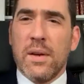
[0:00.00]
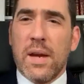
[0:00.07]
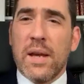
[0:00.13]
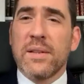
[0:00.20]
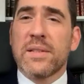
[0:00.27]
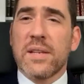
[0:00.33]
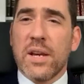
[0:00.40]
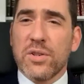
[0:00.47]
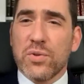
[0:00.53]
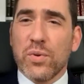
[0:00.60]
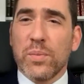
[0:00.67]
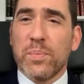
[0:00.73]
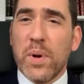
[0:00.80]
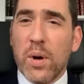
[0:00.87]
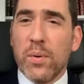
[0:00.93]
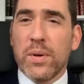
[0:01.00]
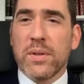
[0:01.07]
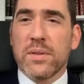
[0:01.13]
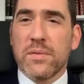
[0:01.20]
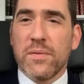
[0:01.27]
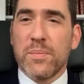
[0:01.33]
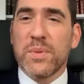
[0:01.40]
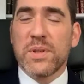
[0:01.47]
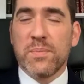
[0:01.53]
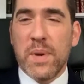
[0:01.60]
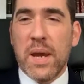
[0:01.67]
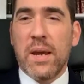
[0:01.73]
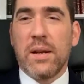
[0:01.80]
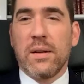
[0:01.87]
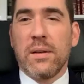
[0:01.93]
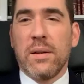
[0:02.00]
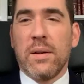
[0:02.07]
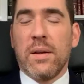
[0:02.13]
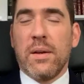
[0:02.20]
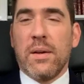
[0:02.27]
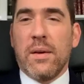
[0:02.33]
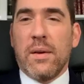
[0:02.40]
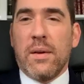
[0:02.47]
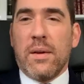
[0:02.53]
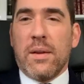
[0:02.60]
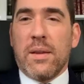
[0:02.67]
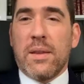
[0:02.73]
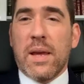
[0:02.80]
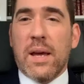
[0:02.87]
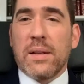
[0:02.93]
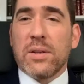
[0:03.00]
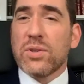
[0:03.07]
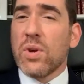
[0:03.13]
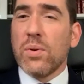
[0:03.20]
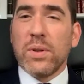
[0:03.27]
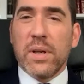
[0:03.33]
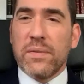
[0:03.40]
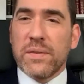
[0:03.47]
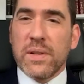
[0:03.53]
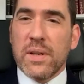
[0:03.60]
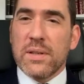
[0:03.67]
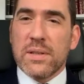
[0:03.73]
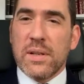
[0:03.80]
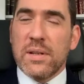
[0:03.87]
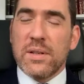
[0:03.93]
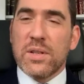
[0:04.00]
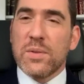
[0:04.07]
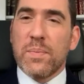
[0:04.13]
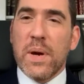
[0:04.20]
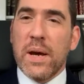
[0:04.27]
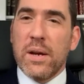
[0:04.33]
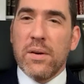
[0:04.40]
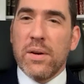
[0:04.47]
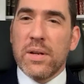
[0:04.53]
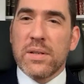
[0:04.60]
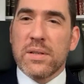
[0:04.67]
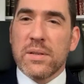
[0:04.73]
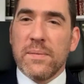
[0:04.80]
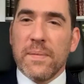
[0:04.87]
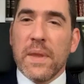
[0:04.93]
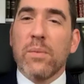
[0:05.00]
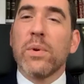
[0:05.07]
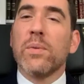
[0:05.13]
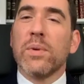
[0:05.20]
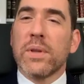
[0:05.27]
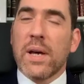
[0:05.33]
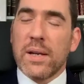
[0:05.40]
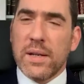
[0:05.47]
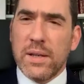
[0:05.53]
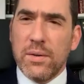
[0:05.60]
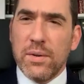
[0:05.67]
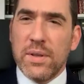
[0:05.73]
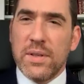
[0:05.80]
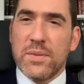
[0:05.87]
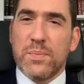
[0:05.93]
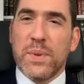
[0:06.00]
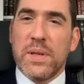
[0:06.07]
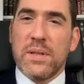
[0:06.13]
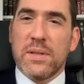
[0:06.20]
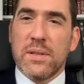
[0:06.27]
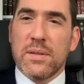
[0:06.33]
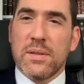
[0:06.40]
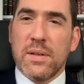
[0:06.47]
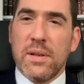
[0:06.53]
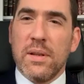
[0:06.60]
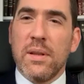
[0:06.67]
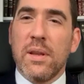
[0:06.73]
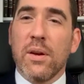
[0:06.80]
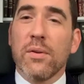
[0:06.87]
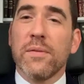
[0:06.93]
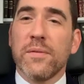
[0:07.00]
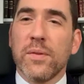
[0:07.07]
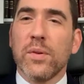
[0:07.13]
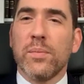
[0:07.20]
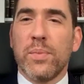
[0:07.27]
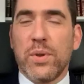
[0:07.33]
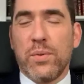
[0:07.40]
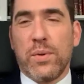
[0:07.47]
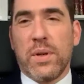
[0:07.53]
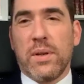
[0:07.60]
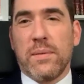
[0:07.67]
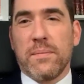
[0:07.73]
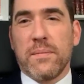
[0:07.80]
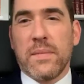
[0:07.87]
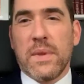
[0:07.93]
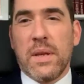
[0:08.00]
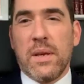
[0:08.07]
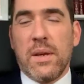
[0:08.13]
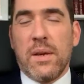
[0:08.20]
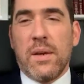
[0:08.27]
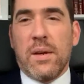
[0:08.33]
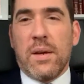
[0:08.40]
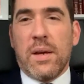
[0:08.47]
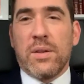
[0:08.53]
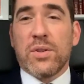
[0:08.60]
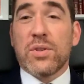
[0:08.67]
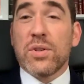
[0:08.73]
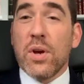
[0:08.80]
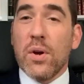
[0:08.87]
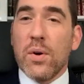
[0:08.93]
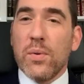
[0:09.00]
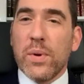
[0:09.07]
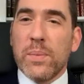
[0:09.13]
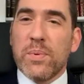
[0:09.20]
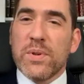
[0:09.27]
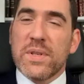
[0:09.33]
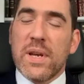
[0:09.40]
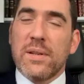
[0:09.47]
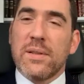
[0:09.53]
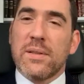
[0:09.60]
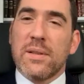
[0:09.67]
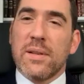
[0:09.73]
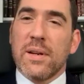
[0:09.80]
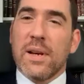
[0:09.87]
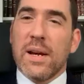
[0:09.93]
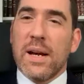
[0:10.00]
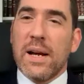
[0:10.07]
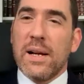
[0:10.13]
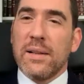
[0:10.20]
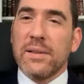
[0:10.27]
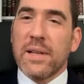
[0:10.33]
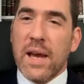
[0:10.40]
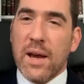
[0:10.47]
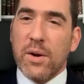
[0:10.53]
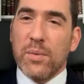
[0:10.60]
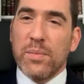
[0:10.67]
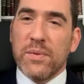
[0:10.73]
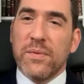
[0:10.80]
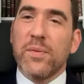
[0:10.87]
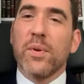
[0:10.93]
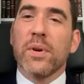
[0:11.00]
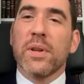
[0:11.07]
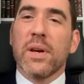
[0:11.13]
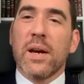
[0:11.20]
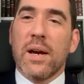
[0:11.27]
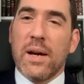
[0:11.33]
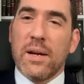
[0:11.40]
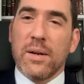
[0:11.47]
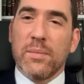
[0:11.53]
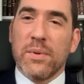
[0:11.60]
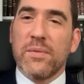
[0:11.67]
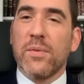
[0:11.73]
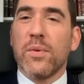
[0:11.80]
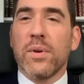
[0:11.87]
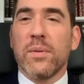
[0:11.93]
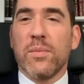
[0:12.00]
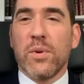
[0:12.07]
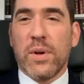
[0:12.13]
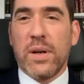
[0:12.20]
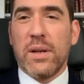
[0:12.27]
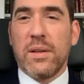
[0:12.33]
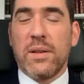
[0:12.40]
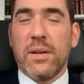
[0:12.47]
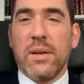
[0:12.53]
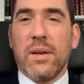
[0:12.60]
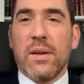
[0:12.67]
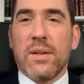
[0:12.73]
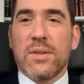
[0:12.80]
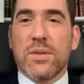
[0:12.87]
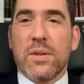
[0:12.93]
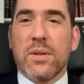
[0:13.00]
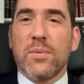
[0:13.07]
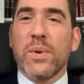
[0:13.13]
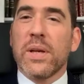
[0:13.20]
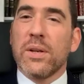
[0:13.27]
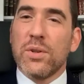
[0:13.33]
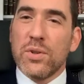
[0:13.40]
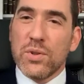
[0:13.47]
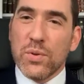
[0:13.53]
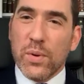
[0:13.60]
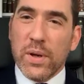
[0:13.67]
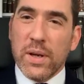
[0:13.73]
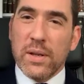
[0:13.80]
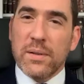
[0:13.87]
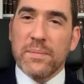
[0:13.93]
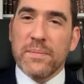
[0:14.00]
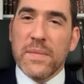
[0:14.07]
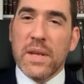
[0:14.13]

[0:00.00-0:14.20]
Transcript: ancestral poets from Spain that so lift us and inspire us. We will not hear these pieces in their full beauty. And so we present it to the Kahal now, before the Chag, before the Moed, so that we can enjoy it.